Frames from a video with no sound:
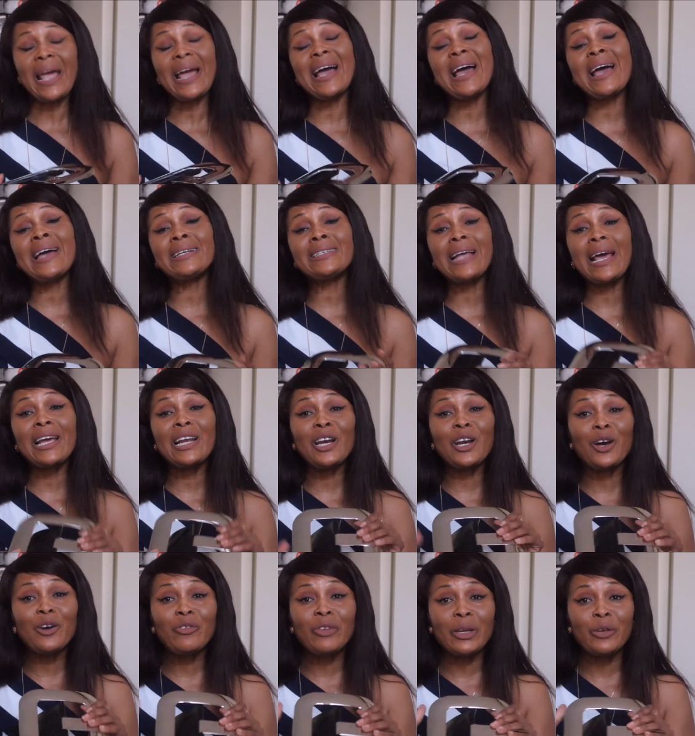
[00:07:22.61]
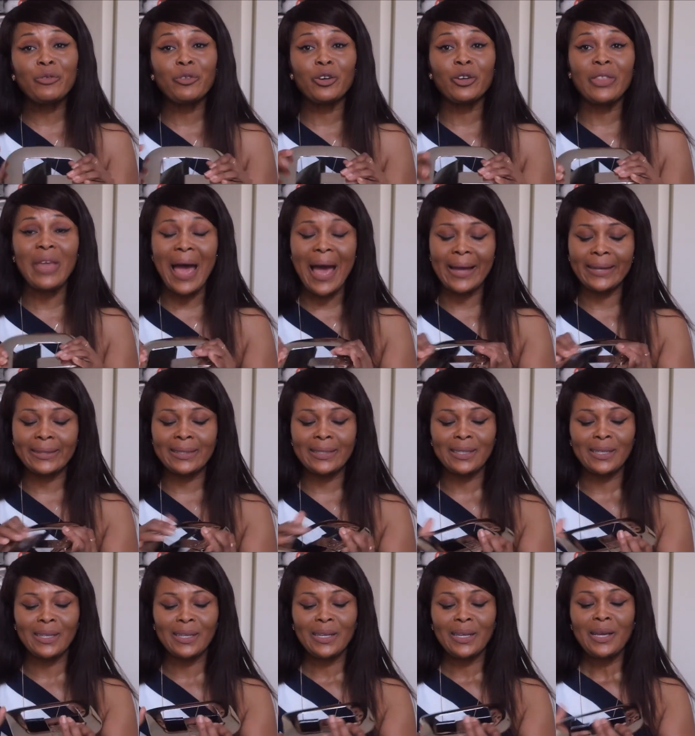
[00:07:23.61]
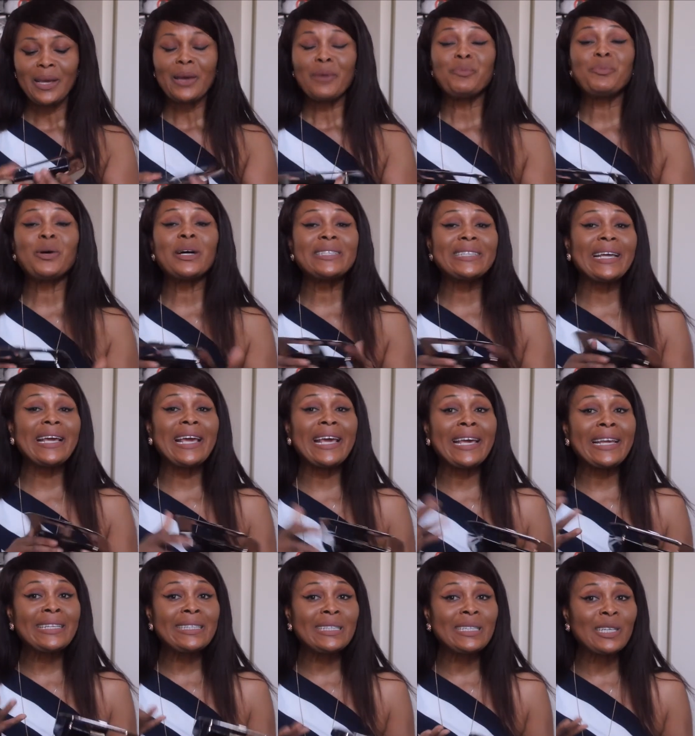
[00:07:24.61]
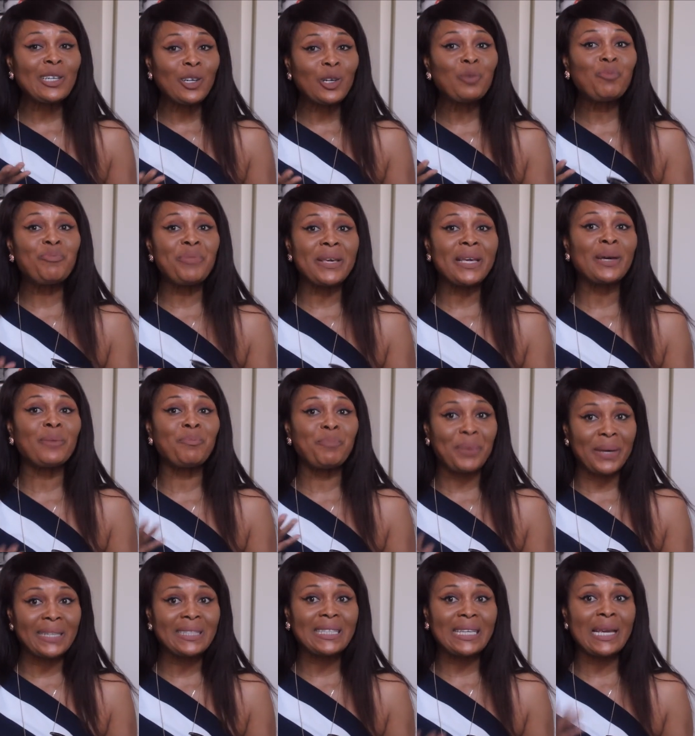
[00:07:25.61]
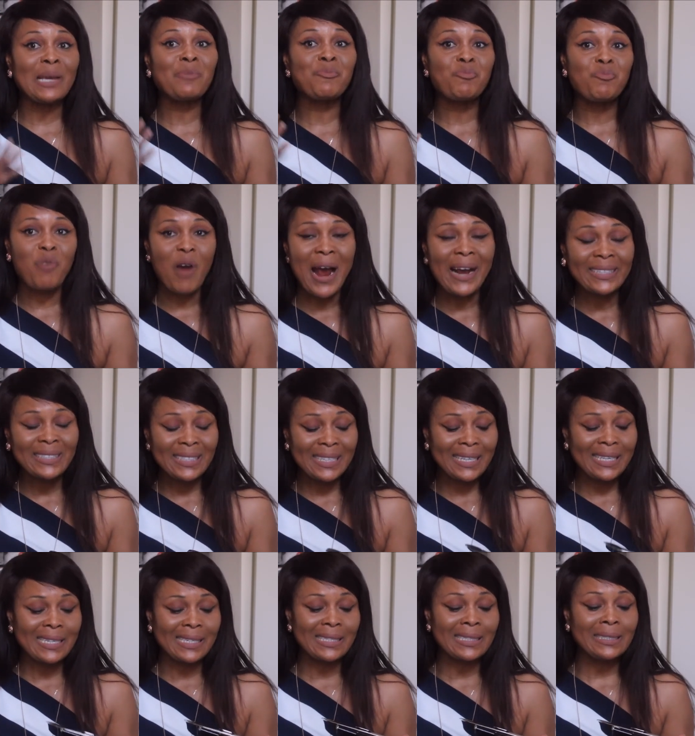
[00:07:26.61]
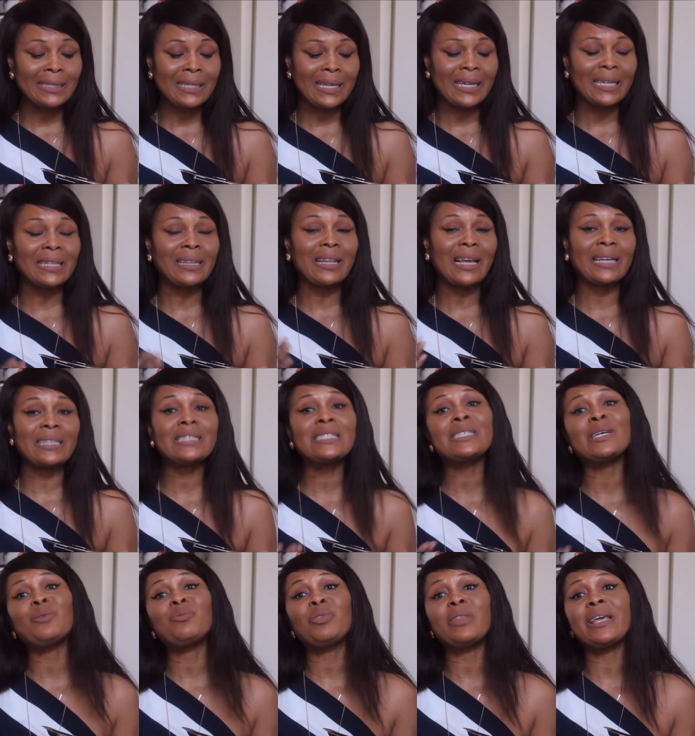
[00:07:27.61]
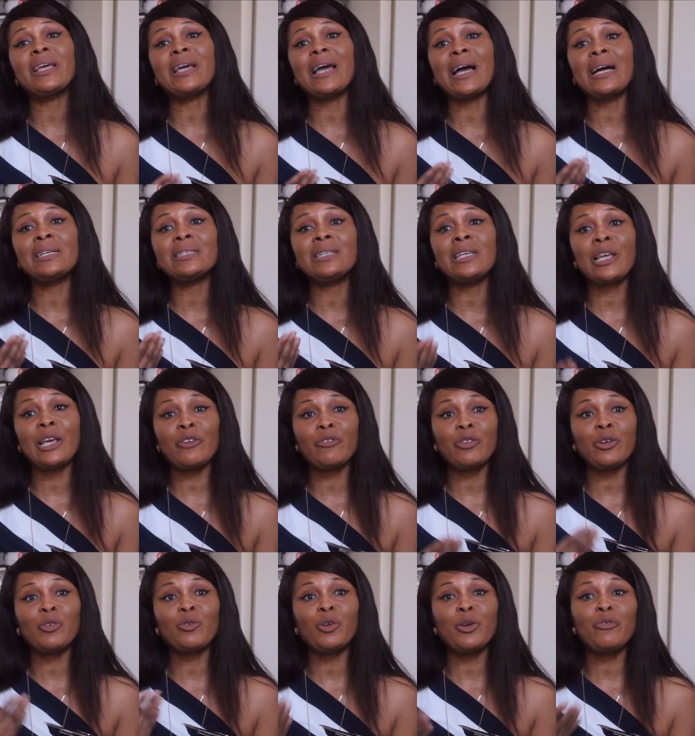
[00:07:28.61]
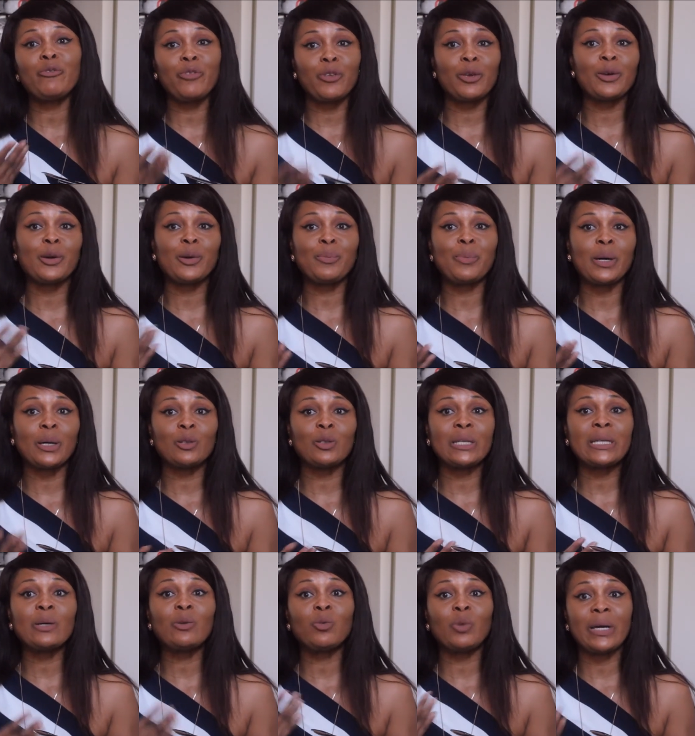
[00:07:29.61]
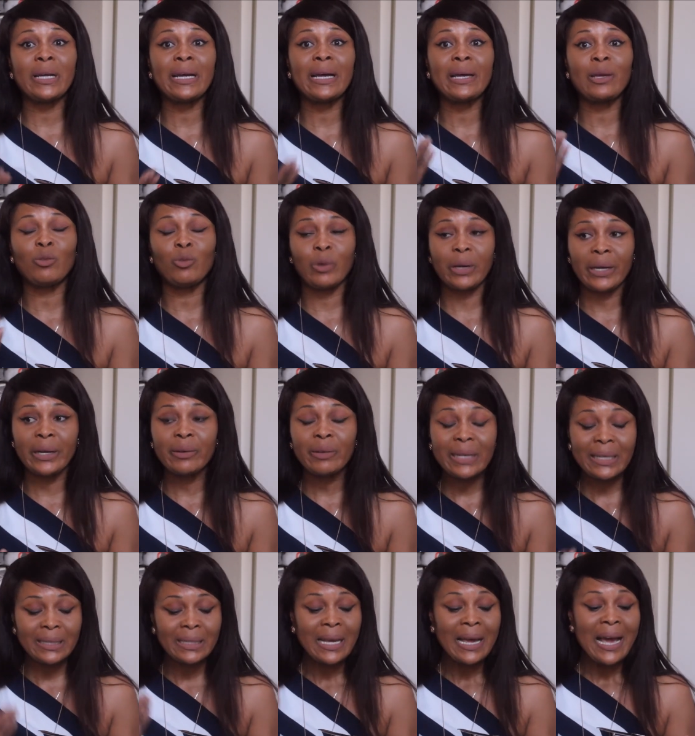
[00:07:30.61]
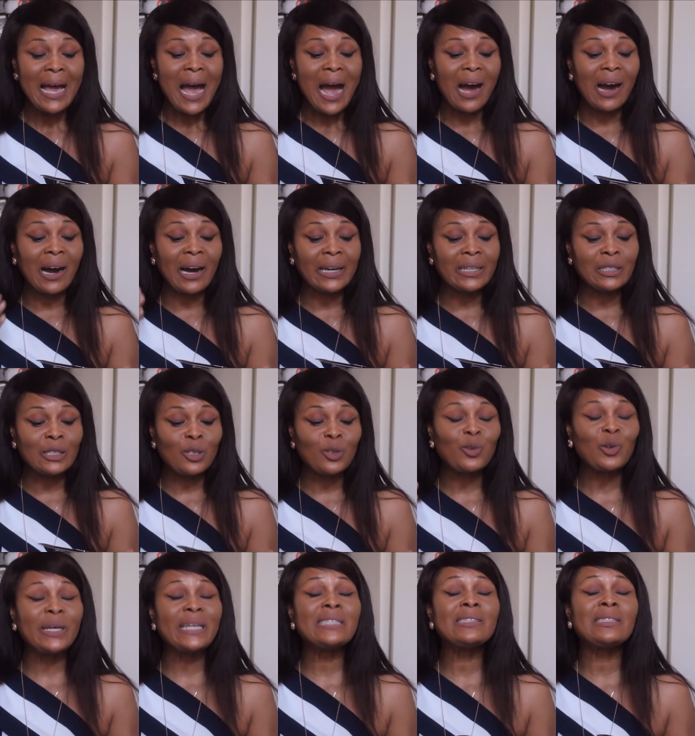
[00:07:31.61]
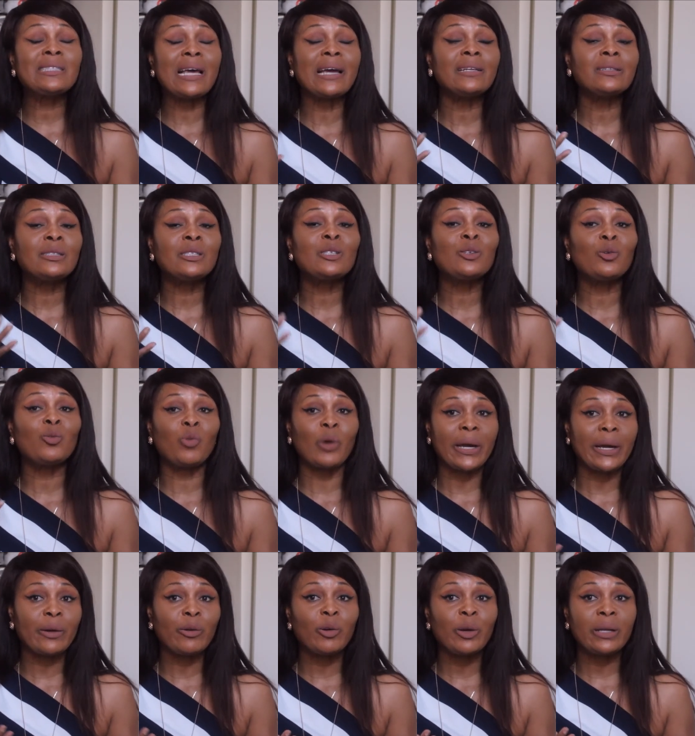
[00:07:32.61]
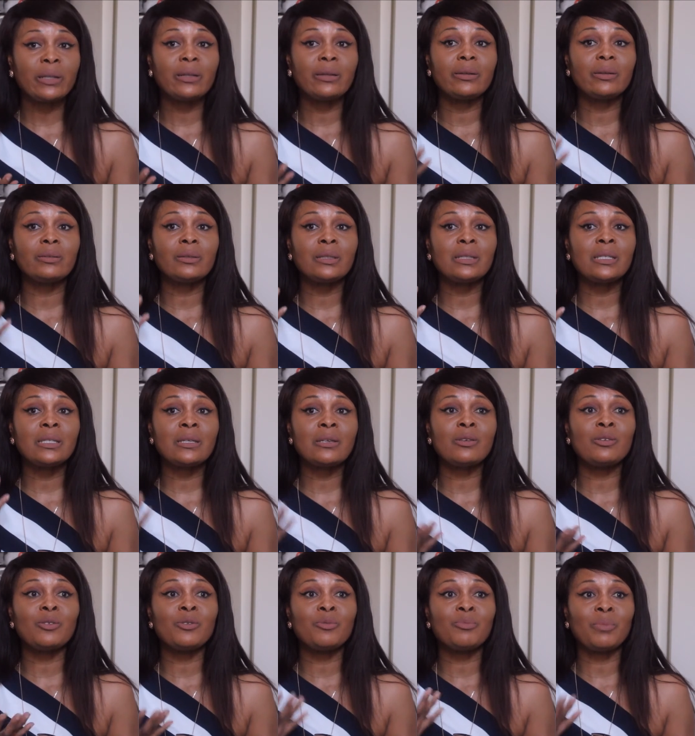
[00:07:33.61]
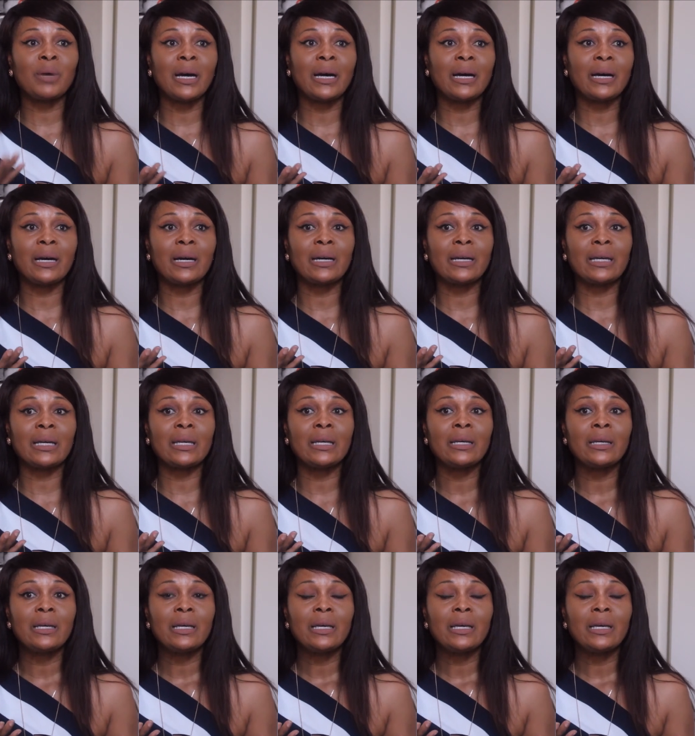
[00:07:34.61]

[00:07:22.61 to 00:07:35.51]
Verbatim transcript: And I love it for that but it could be a bit impractical and that's something I'll give a review about it when I wear it. I do intend to wear it to my